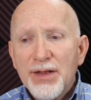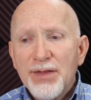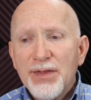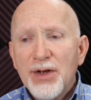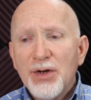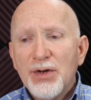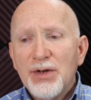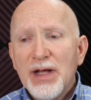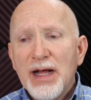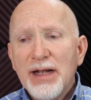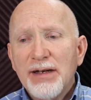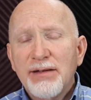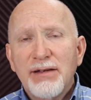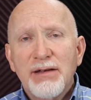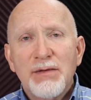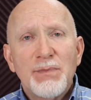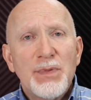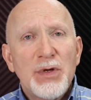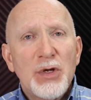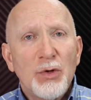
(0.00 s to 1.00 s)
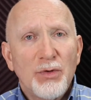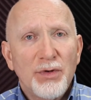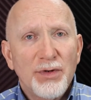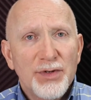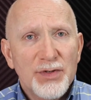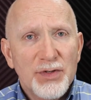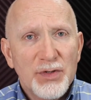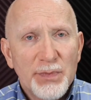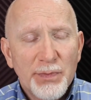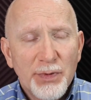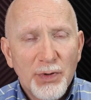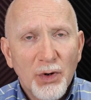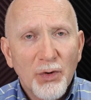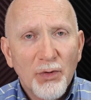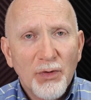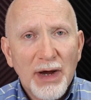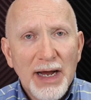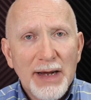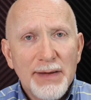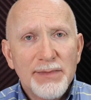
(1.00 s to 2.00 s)
They're not computers
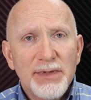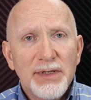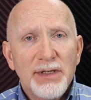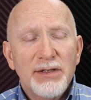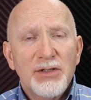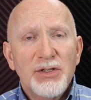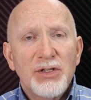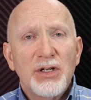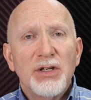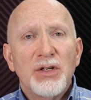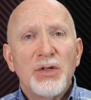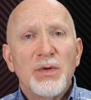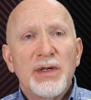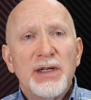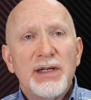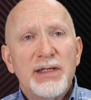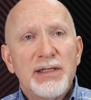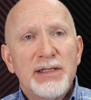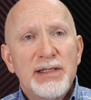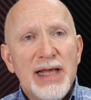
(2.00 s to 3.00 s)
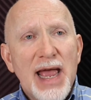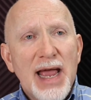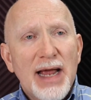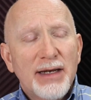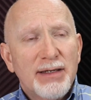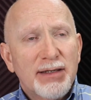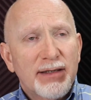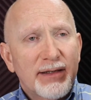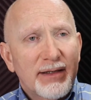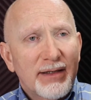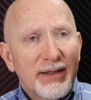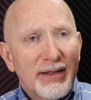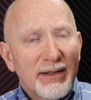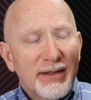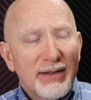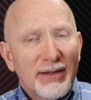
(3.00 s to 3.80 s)
programmed to do exact